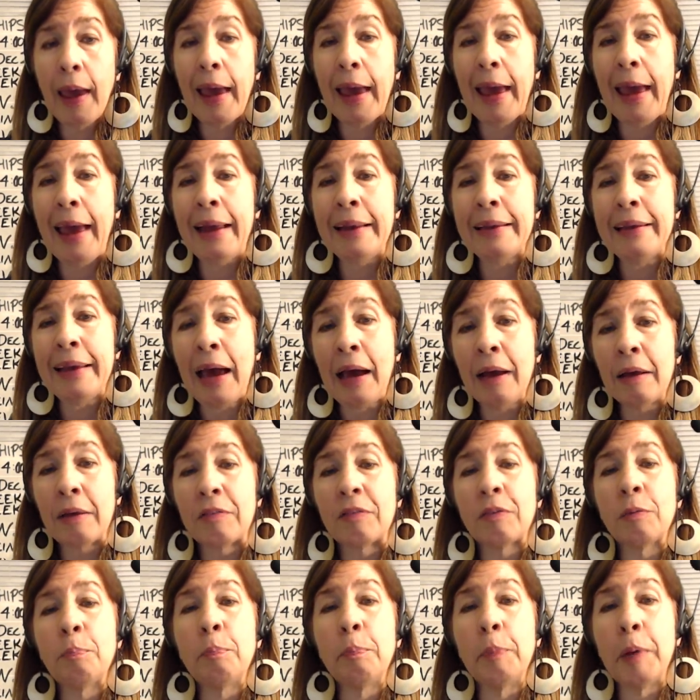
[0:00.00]
And
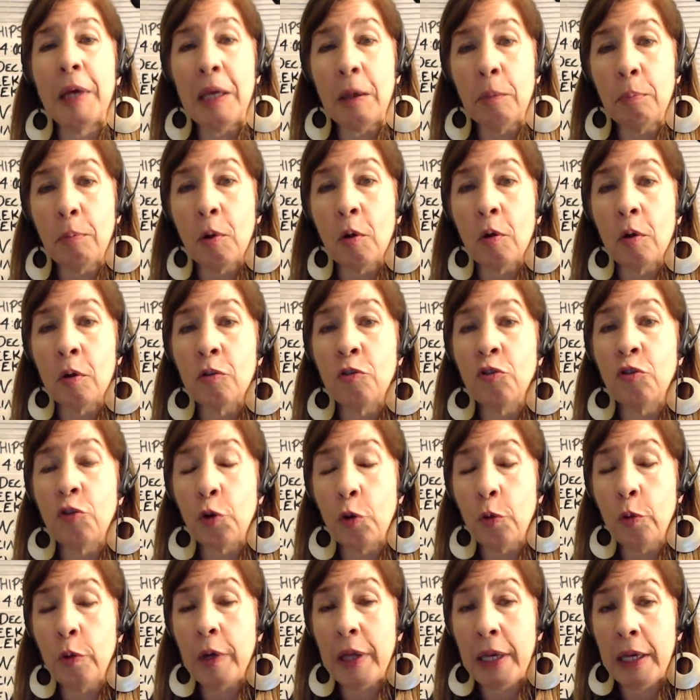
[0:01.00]
yes, people
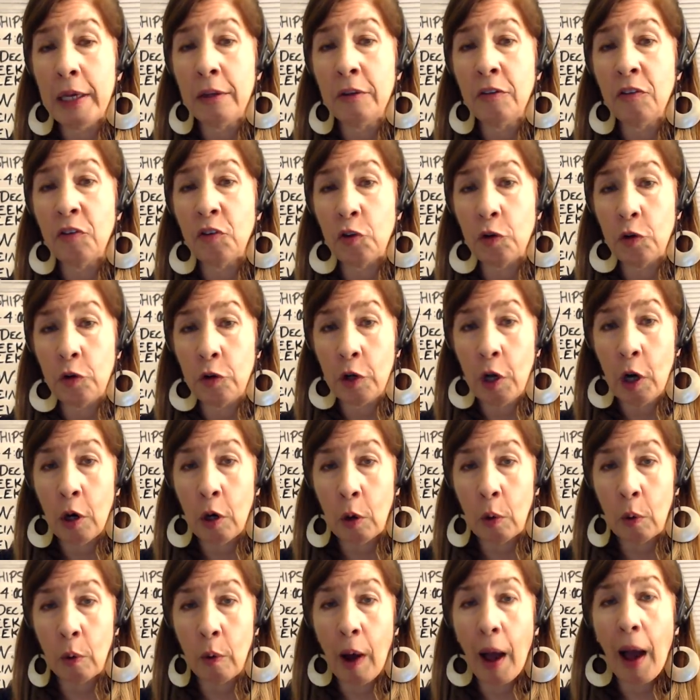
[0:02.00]
do need to
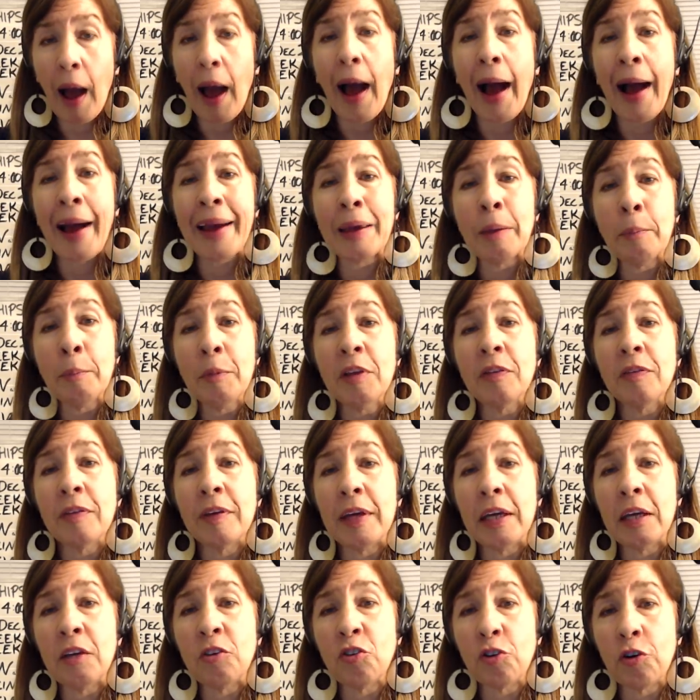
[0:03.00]
know. I am a
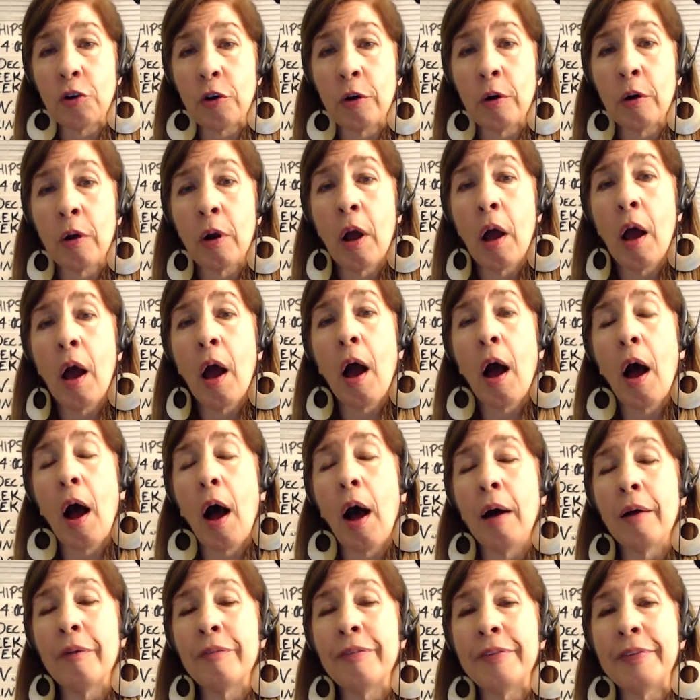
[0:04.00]
teacher
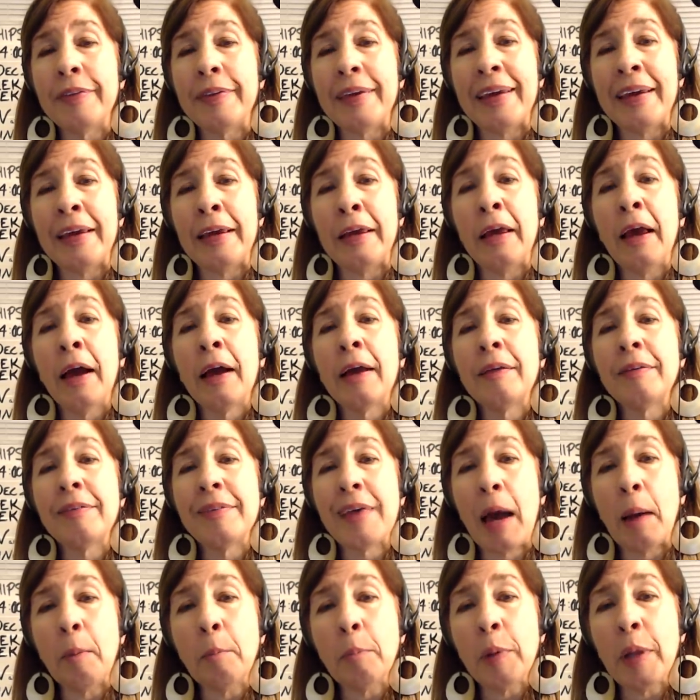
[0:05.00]
of the
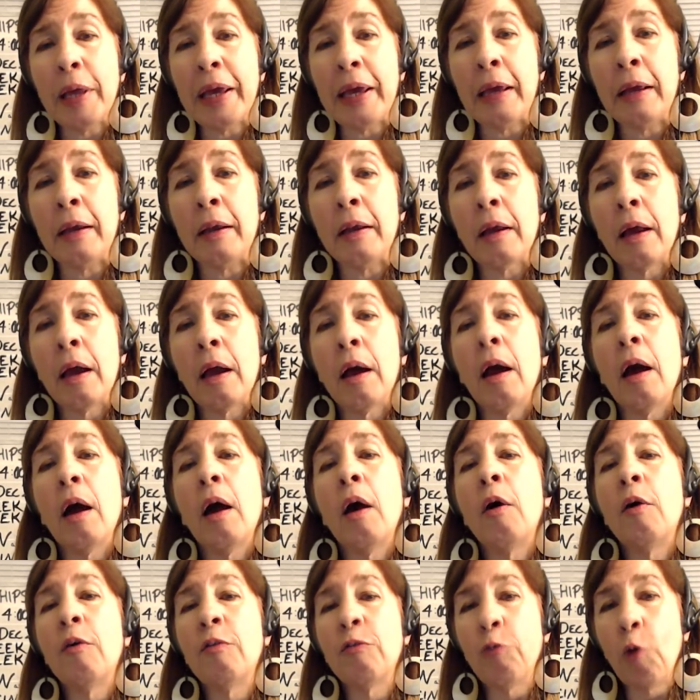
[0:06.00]
template
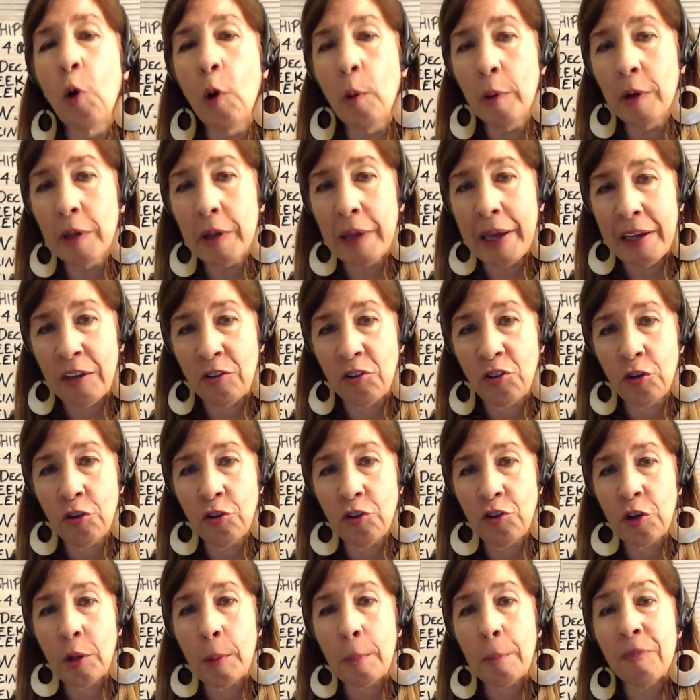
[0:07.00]
for
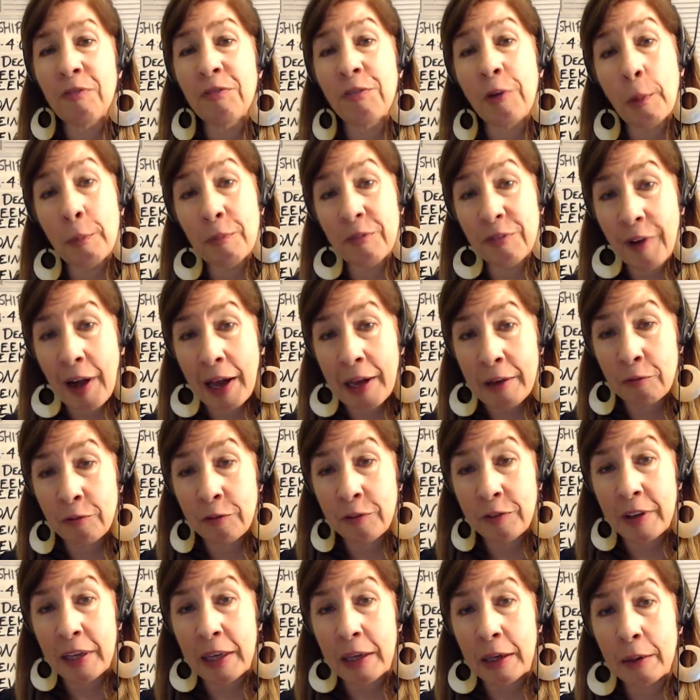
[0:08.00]
relationship from five
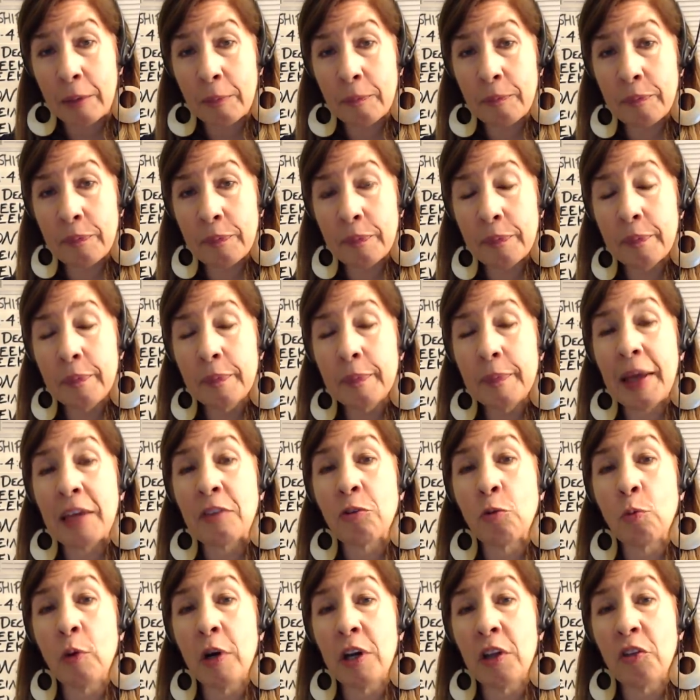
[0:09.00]
D.
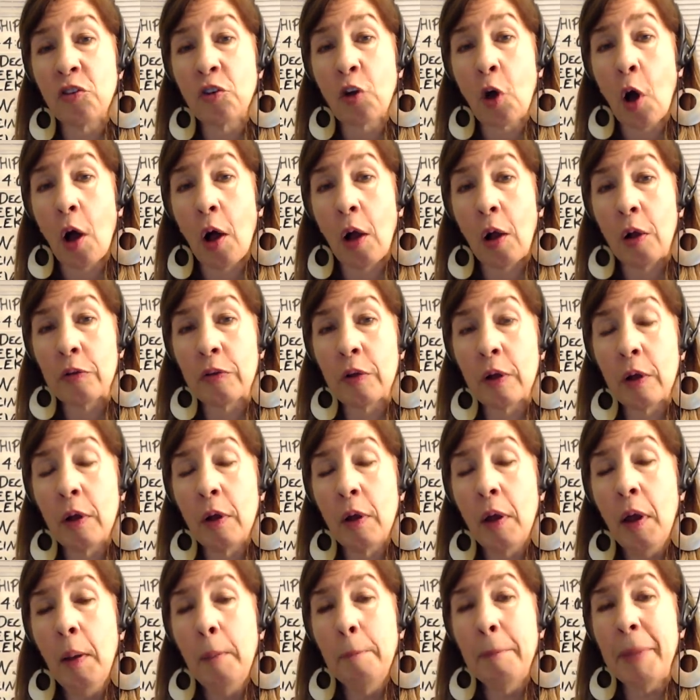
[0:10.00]
That's what it's called.
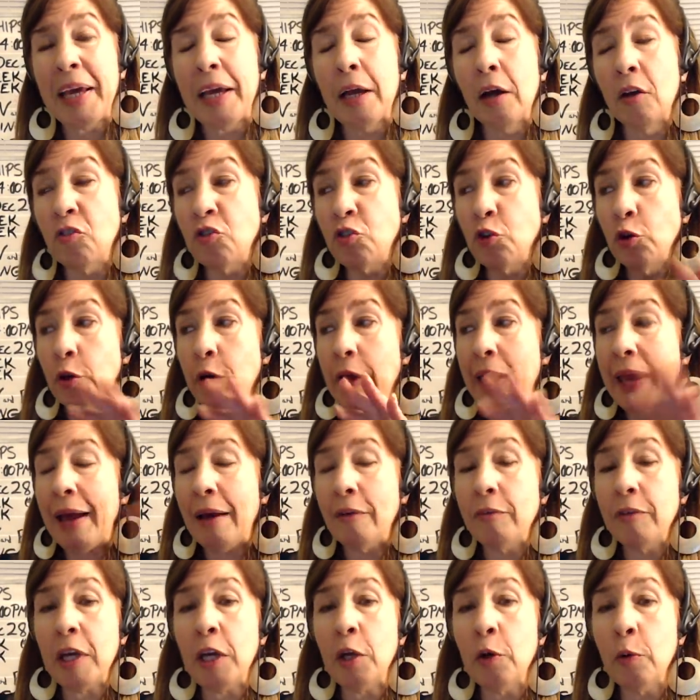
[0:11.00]
Because you're
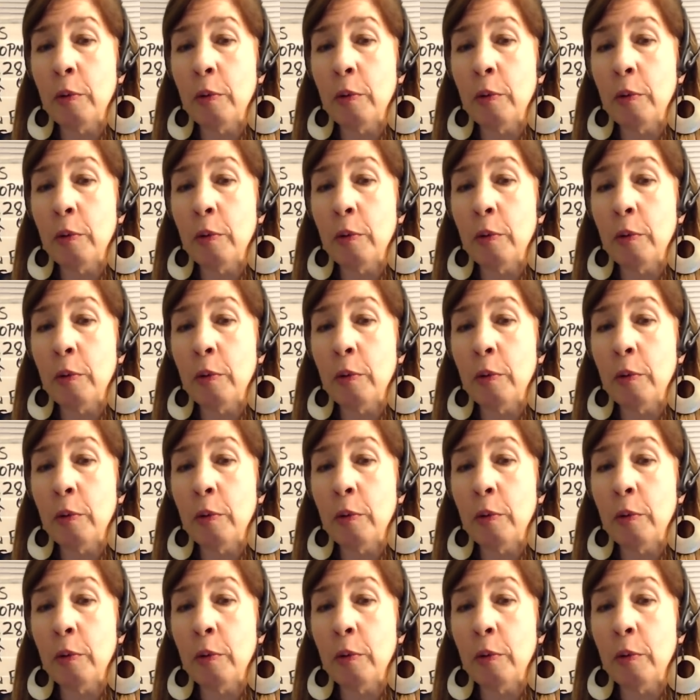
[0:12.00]
having your